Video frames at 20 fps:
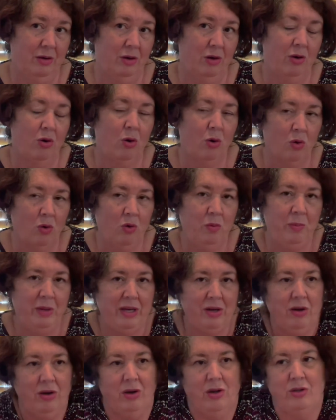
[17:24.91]
All
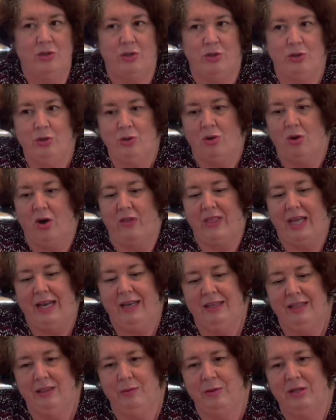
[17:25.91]
because you got that
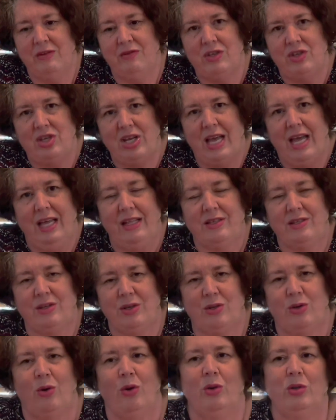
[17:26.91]
little bit of a chance to
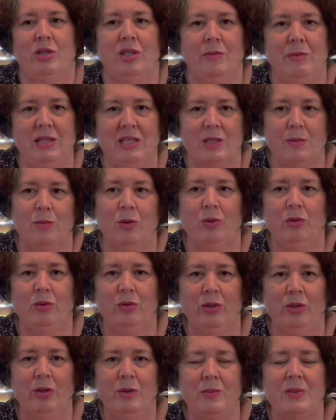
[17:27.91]
talk to them in small
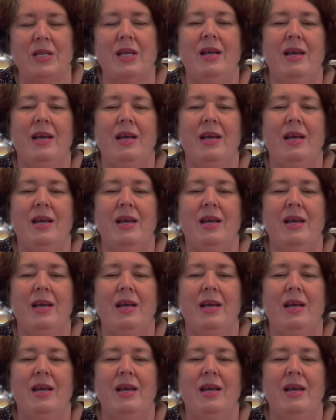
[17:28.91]
groups